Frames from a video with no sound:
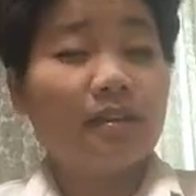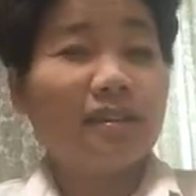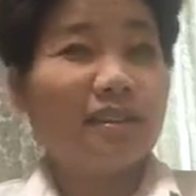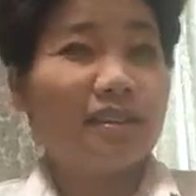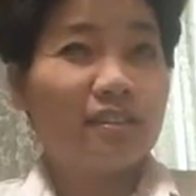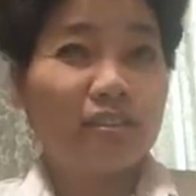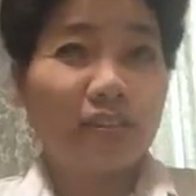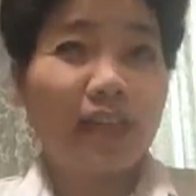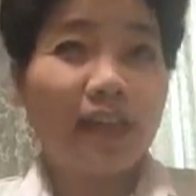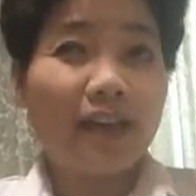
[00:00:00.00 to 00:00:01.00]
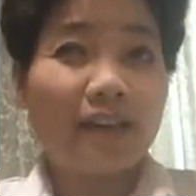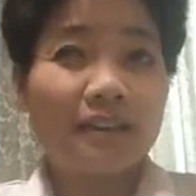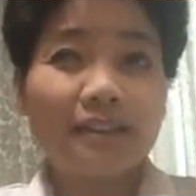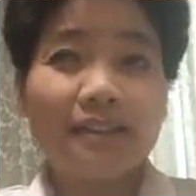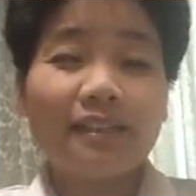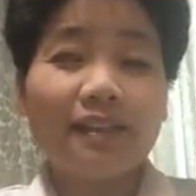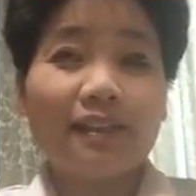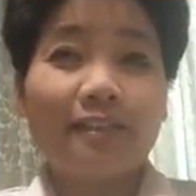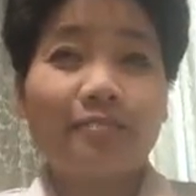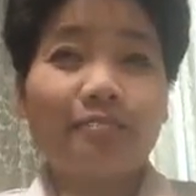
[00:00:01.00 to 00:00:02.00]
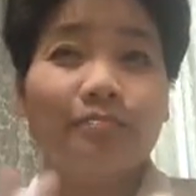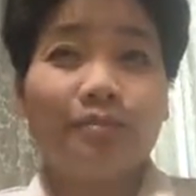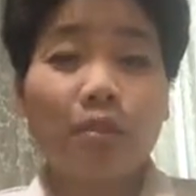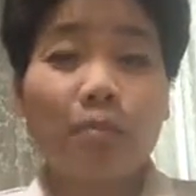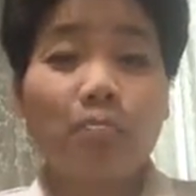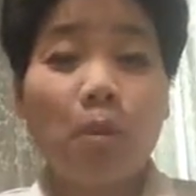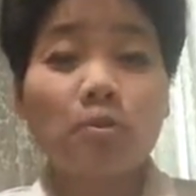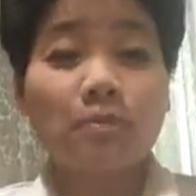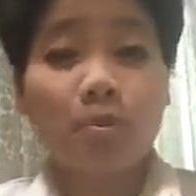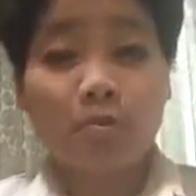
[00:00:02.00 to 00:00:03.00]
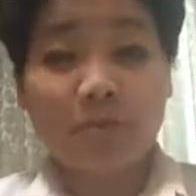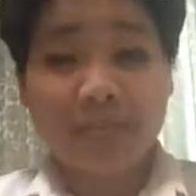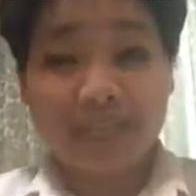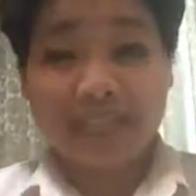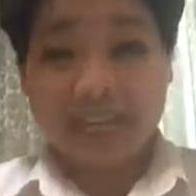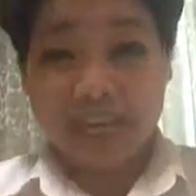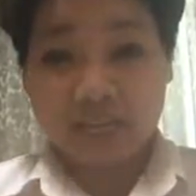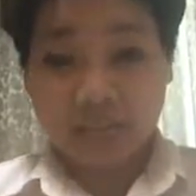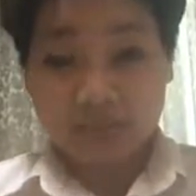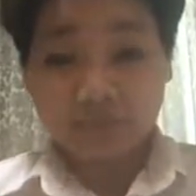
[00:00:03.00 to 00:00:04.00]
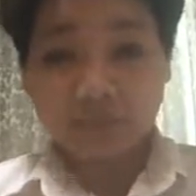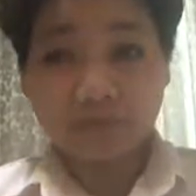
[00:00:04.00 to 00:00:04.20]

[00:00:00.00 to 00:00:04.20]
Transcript: in July. Multiple speaking engagement.